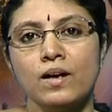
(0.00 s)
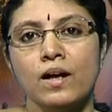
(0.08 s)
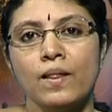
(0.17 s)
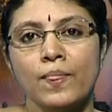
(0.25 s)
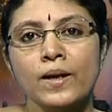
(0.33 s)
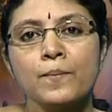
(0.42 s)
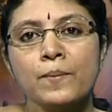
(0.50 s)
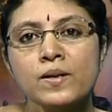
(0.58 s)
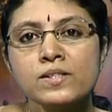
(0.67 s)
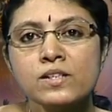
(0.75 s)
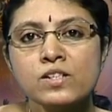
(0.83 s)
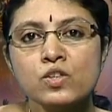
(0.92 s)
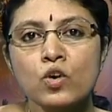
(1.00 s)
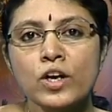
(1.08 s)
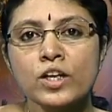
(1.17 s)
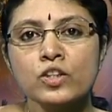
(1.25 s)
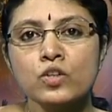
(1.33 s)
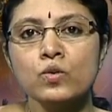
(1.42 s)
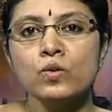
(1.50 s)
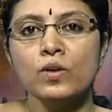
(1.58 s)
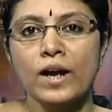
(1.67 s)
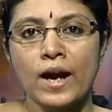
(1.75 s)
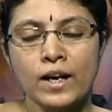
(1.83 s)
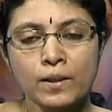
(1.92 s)
that a person is going through
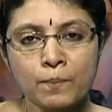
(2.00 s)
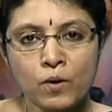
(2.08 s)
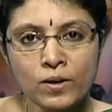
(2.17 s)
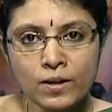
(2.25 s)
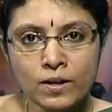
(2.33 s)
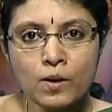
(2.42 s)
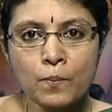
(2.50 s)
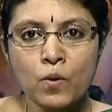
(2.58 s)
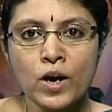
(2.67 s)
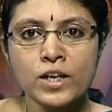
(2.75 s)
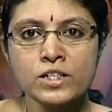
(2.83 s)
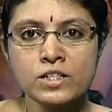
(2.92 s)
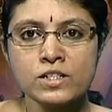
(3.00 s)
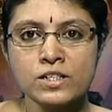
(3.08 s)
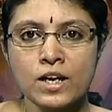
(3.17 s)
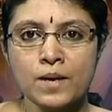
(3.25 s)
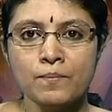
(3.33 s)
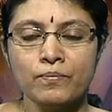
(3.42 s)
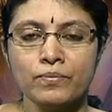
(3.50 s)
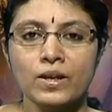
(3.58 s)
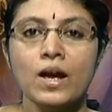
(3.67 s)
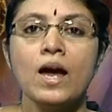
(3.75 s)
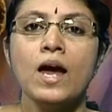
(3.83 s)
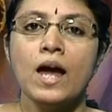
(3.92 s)
at a particular point in time,
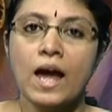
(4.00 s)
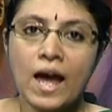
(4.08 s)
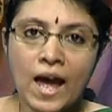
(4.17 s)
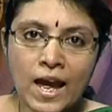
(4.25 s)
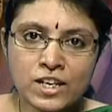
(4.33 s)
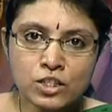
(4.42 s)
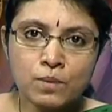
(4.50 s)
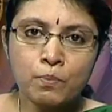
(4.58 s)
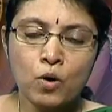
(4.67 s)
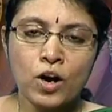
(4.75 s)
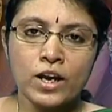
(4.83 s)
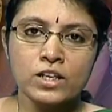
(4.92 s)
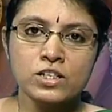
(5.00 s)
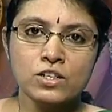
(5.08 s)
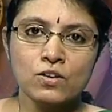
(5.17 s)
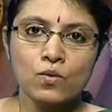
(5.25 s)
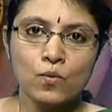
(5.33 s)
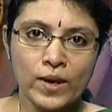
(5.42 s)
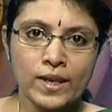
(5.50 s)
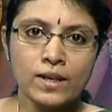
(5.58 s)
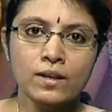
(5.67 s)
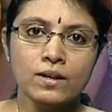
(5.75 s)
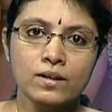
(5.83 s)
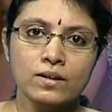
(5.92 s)
at the point when
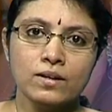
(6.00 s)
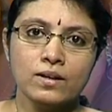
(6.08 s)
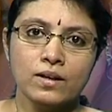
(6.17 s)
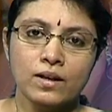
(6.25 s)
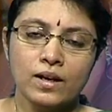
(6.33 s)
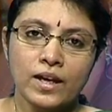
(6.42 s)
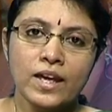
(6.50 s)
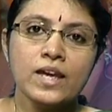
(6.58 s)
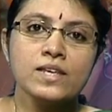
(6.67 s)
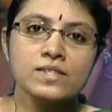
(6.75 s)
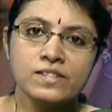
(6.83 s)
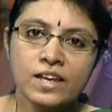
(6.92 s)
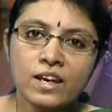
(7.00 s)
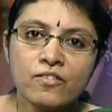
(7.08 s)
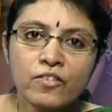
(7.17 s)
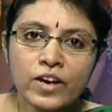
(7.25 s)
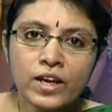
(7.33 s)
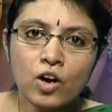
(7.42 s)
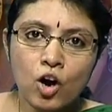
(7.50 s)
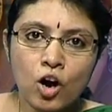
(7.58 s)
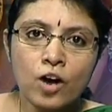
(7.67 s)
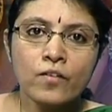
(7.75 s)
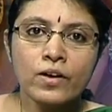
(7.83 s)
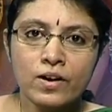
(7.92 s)
he is delivering
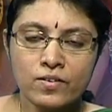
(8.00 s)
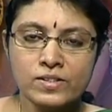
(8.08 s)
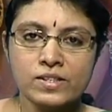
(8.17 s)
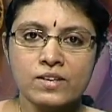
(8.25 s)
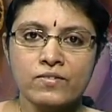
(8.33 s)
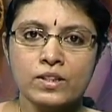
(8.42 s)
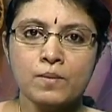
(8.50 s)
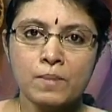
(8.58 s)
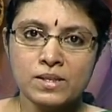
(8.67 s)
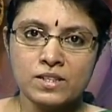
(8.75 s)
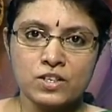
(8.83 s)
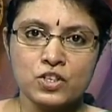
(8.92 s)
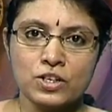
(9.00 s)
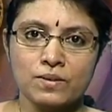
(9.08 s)
or receiving the message.